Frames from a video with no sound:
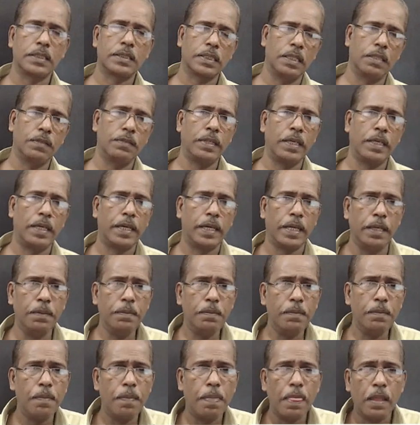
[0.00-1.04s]
every
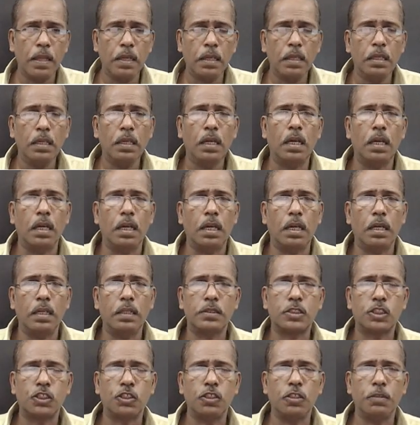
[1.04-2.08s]
time,
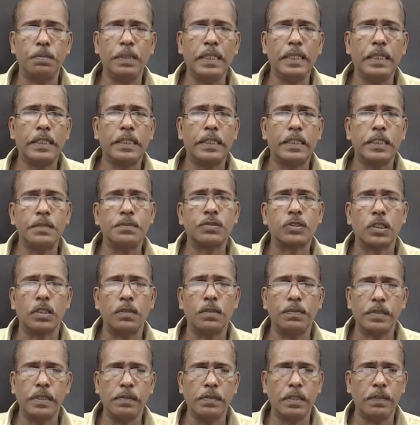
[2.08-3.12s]
and should be in terms
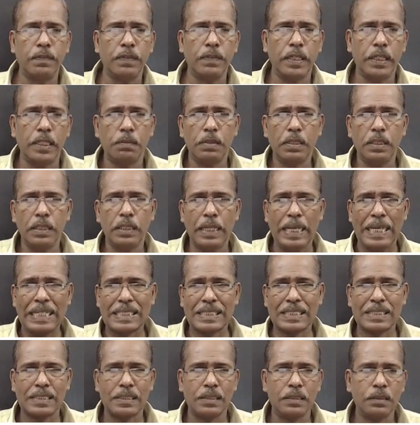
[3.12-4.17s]
of given variable
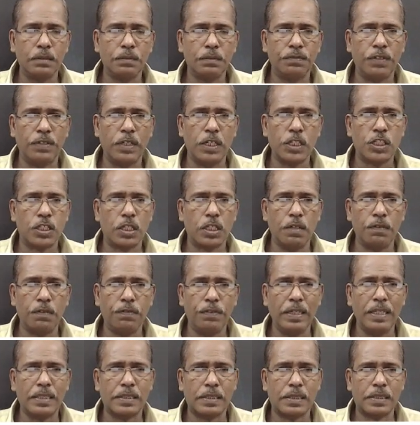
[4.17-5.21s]
x, function of
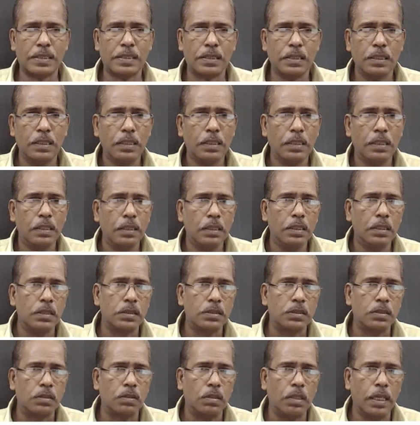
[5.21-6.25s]
x.
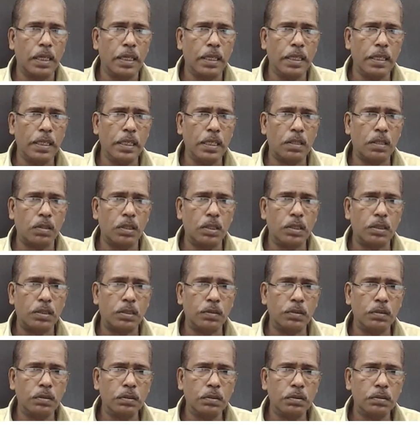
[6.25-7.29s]
So I equal
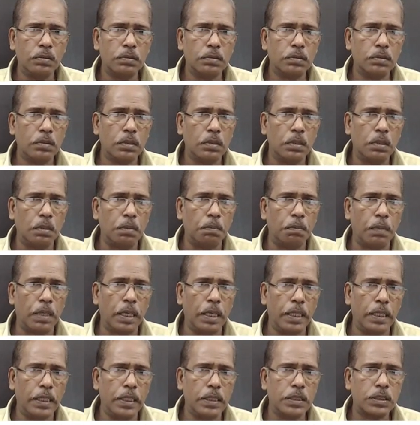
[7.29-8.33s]
to
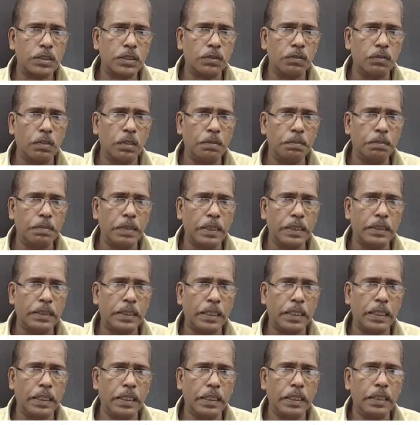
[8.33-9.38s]
minus 1 by
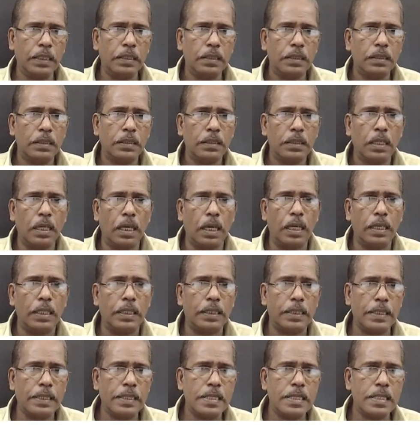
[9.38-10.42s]
3 and
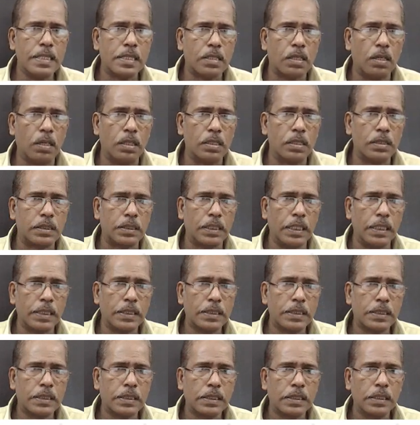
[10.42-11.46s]
t is cos
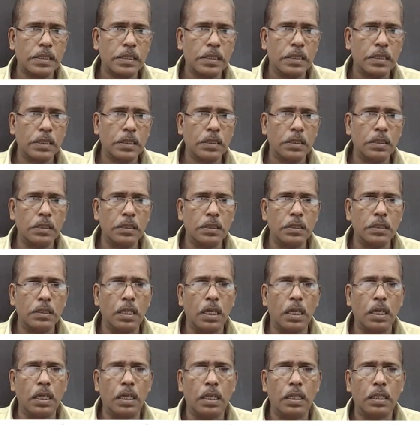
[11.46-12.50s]
x
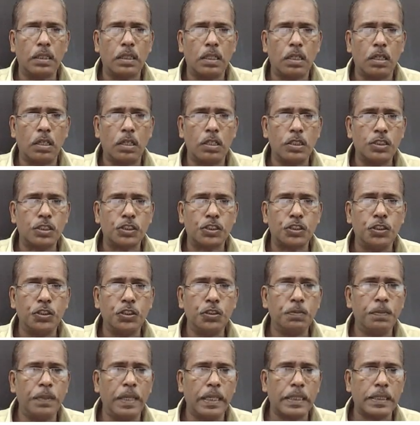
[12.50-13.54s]
and cos
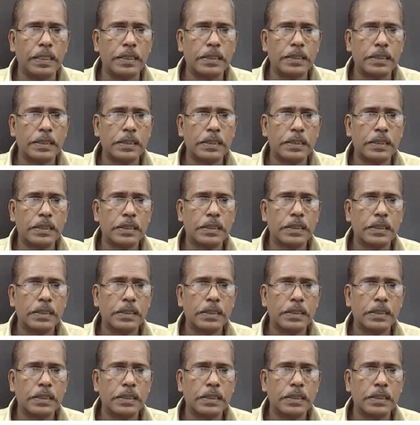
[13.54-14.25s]
cube x.